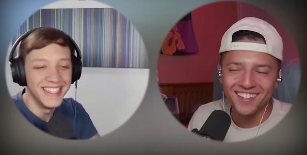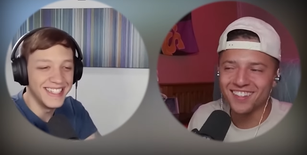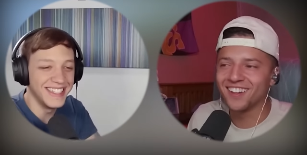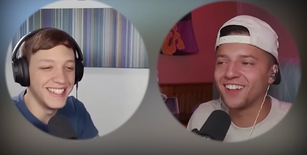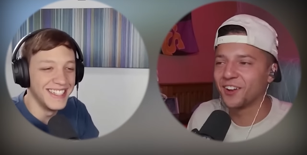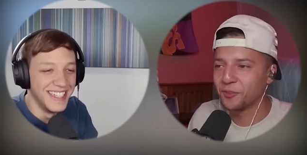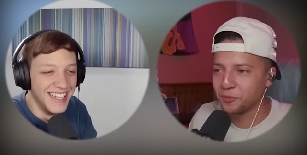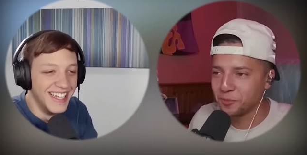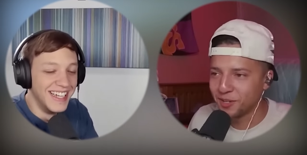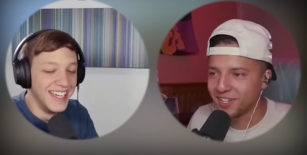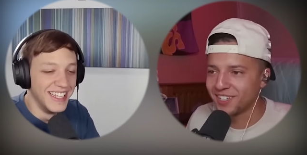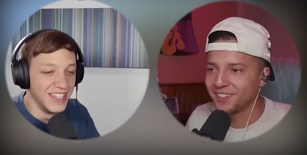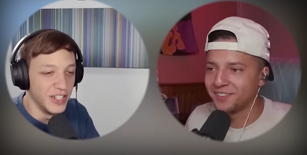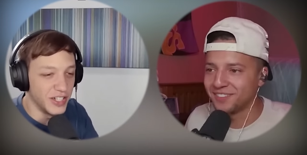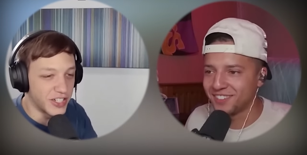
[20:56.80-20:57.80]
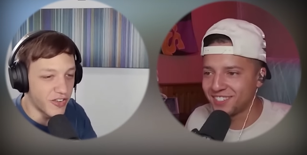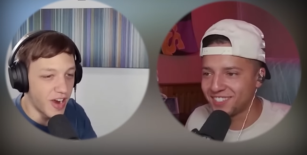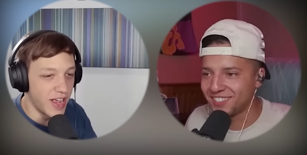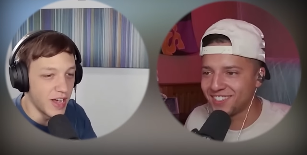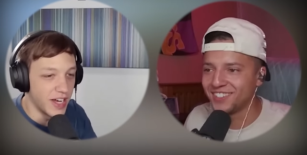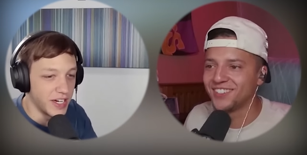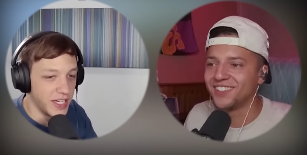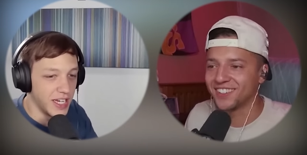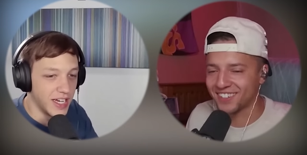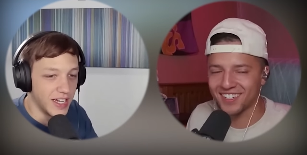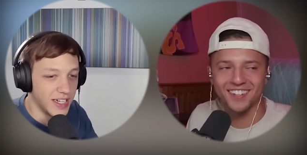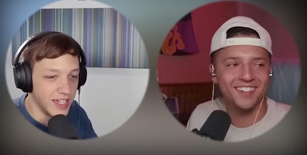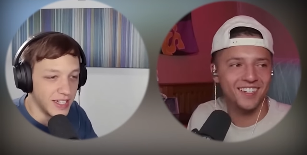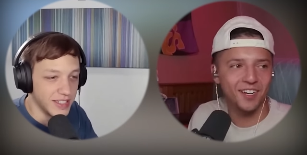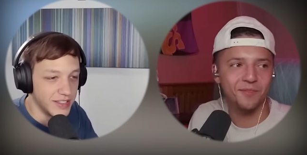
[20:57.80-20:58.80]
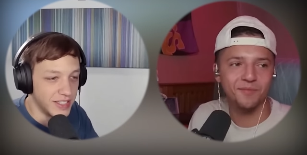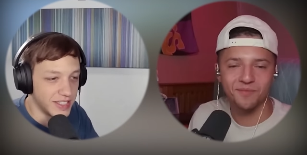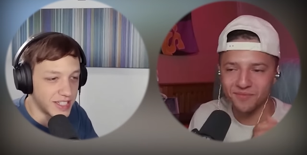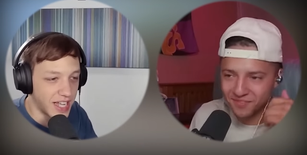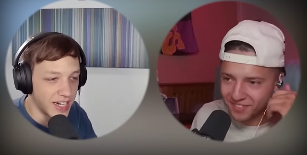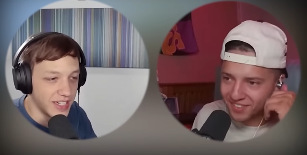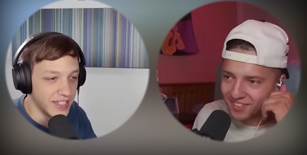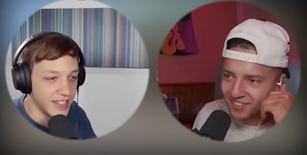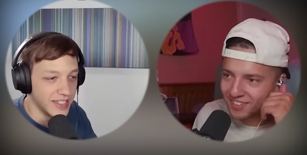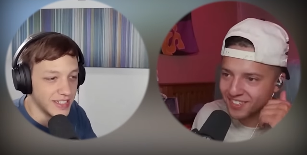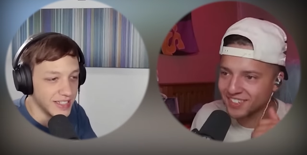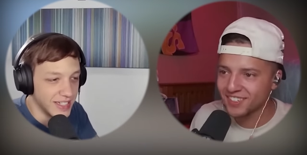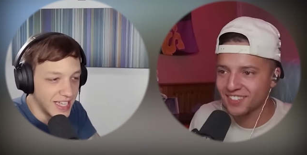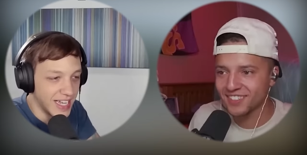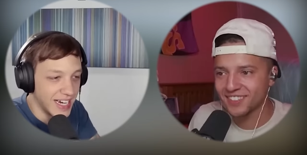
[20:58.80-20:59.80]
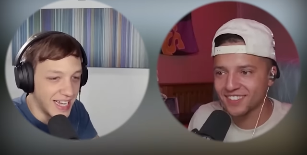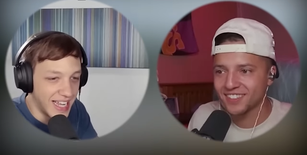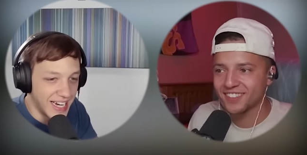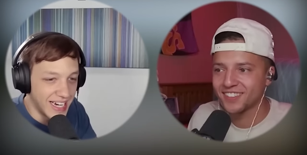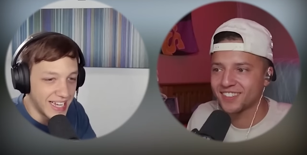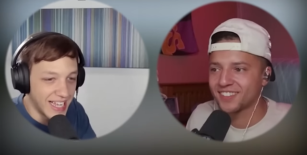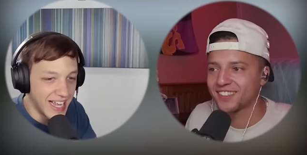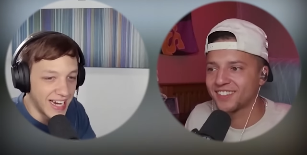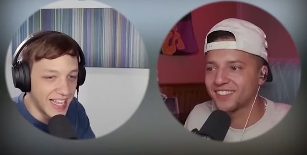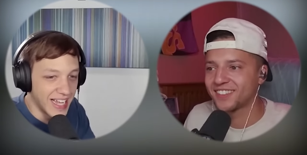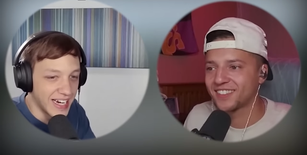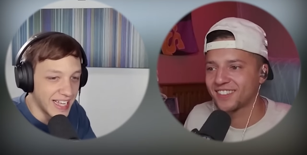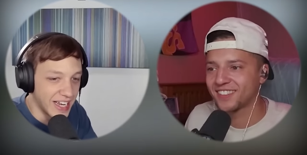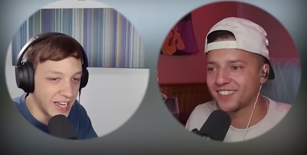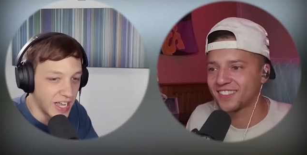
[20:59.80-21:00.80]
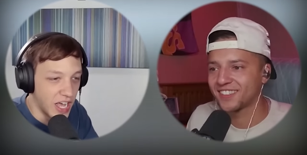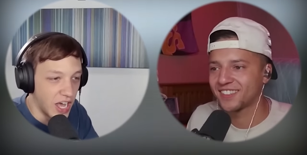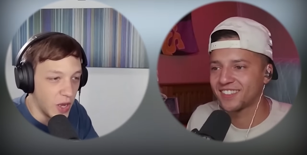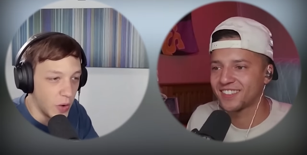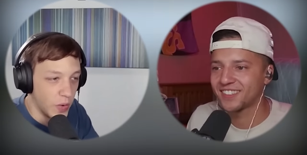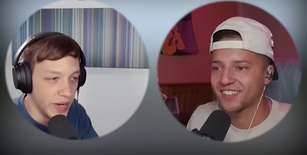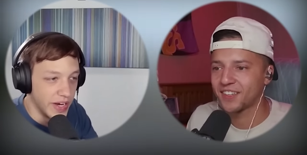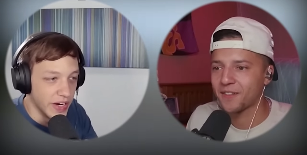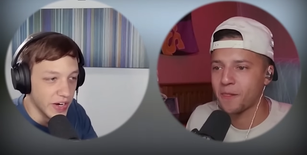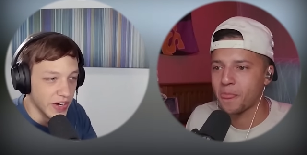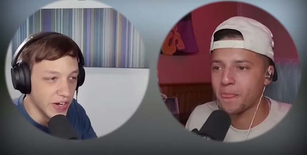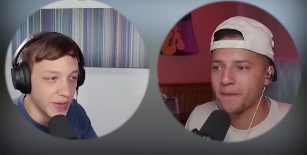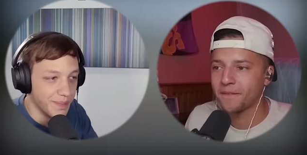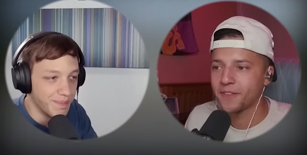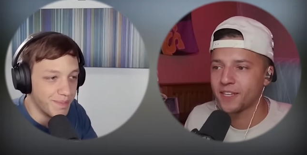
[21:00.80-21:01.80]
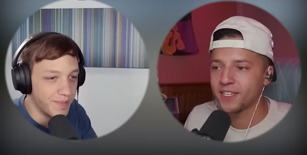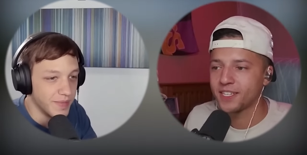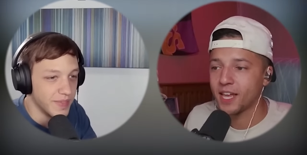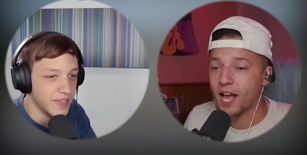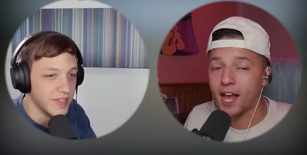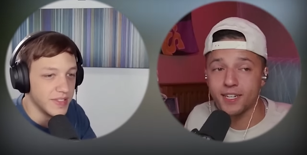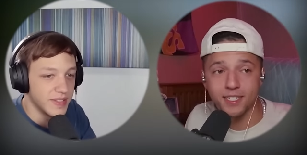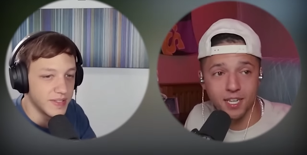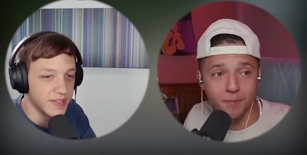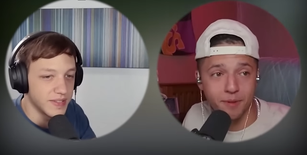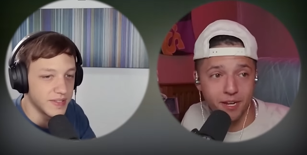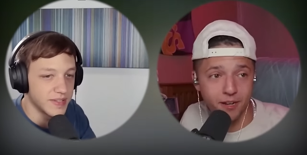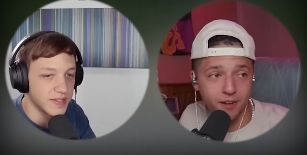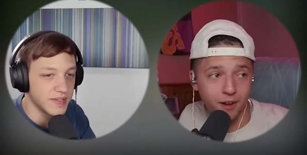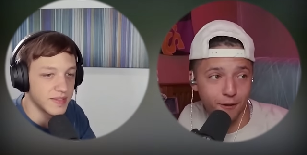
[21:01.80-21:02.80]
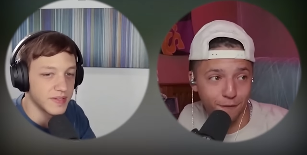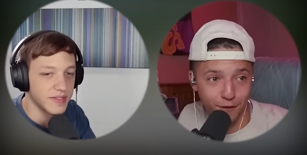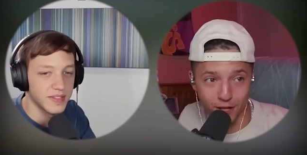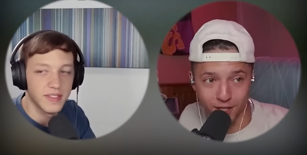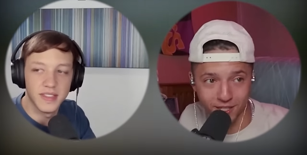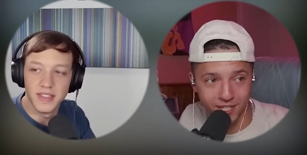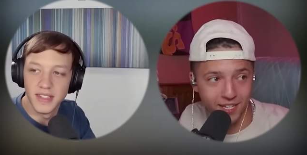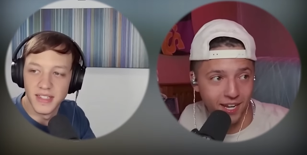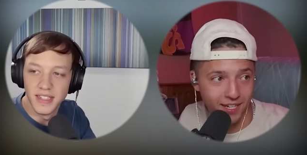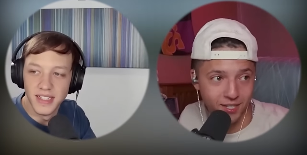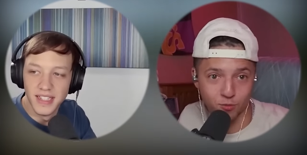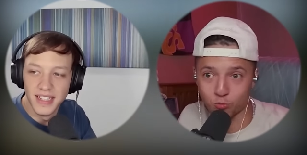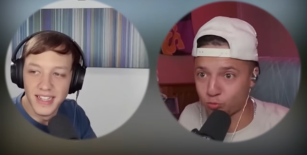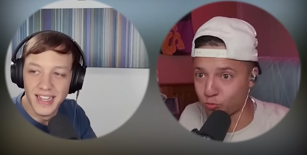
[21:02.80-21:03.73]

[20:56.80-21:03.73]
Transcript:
Speaker 1: You're like one. Looks great, two, honey. Okay. Uh, yep.
Speaker 2: just gotta get get it, gotta get a get go here.
Speaker 1: Yeah, I just committed a felony. I just